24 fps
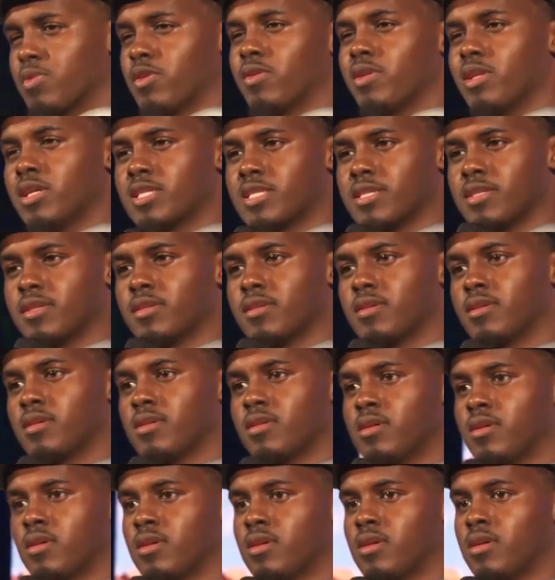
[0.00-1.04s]
to listen,
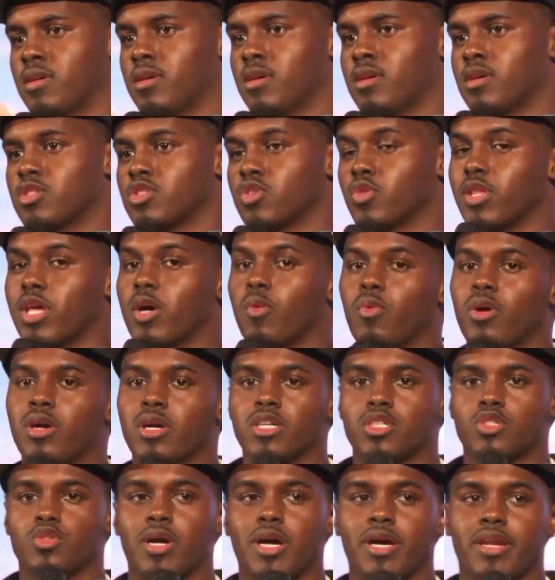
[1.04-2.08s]
so that one
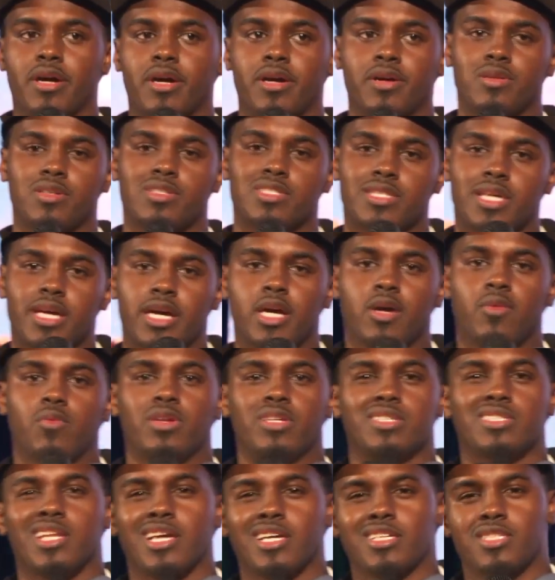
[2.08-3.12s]
could try to understand what
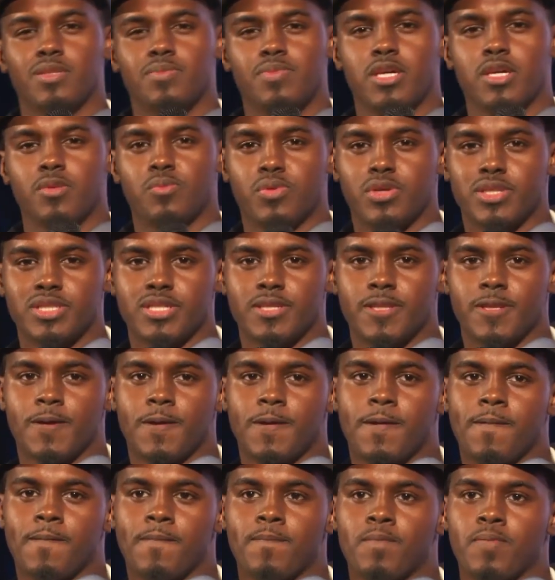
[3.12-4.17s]
it's like to be in prison.
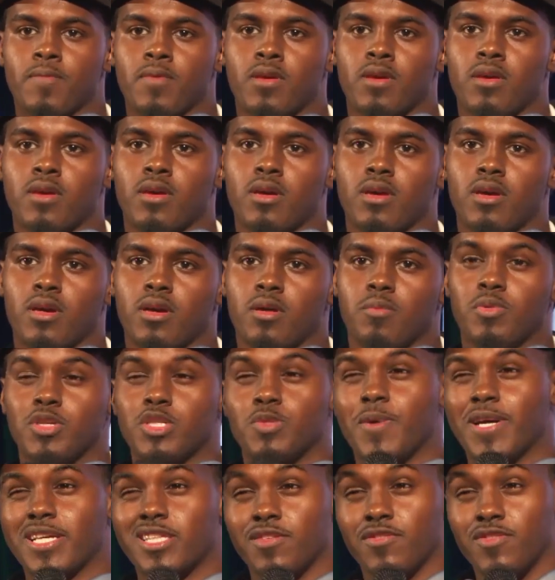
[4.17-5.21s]

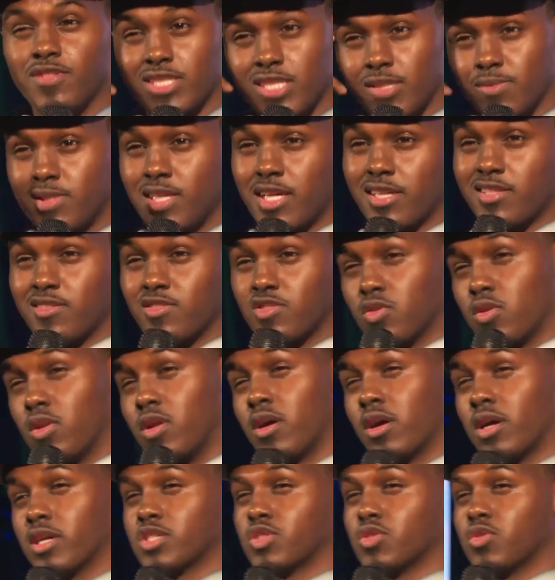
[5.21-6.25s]
Perspective is subjective so long
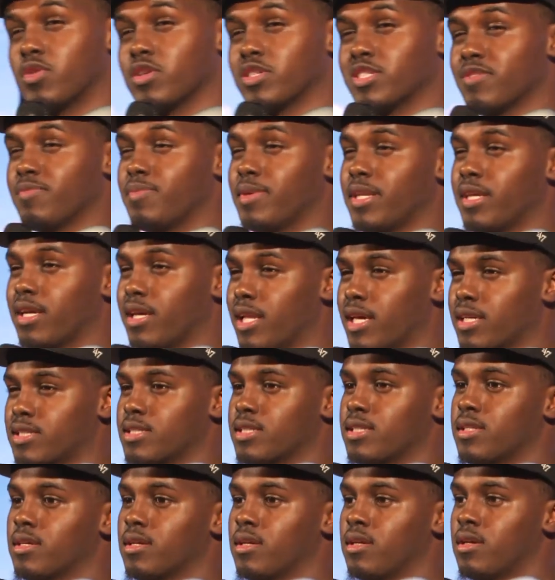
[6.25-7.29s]
our stories have been neglected.
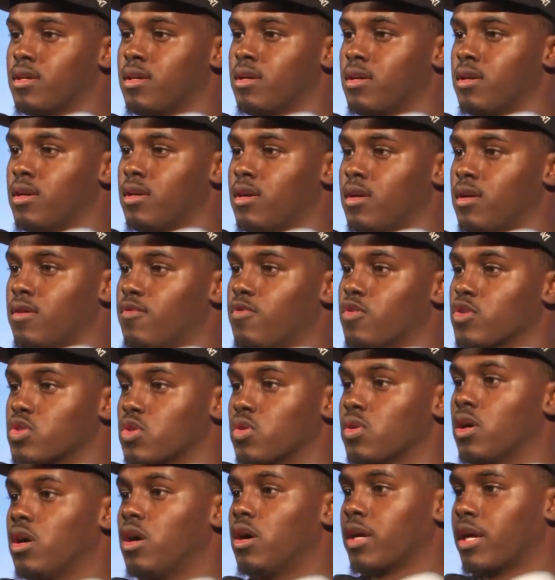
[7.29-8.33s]
For so
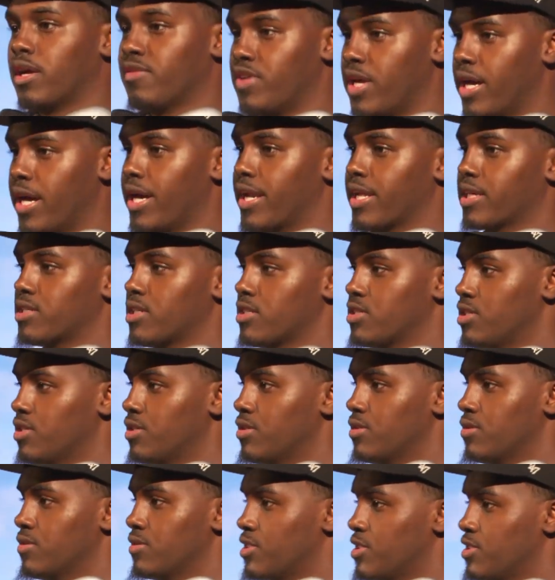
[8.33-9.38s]
long every addict has
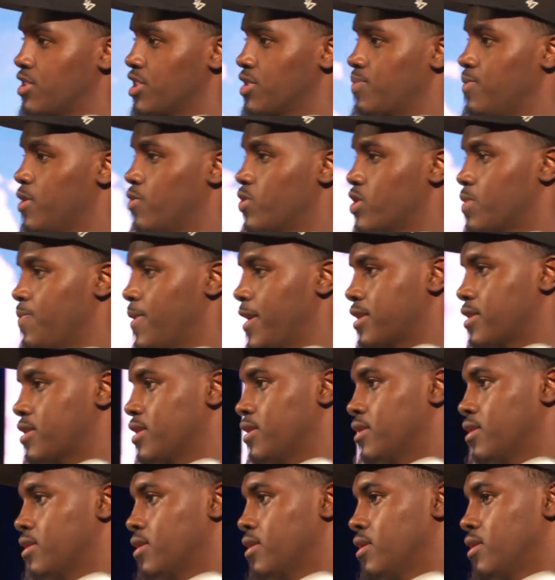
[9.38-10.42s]
yearned to just be respected,
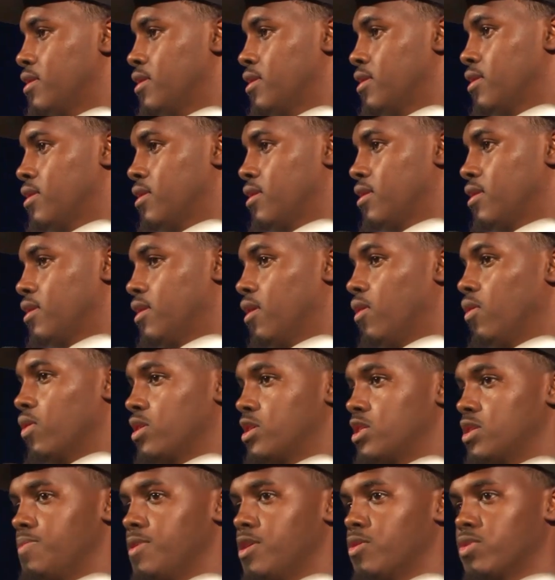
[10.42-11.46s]
only
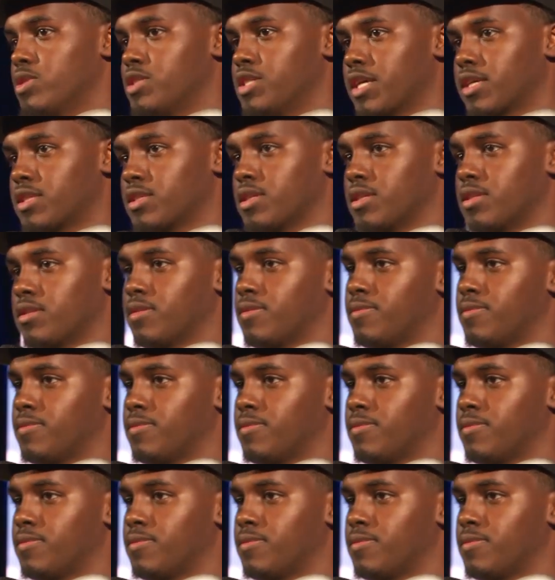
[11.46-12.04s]
to be rejected.